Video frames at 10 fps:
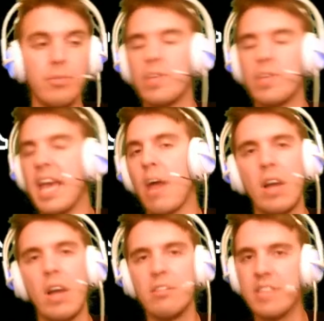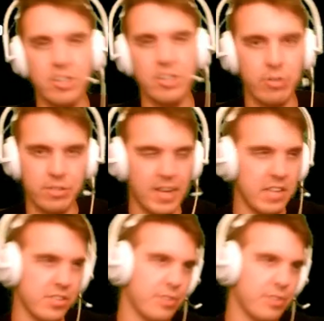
Yeah. Why do you take the turrets faster?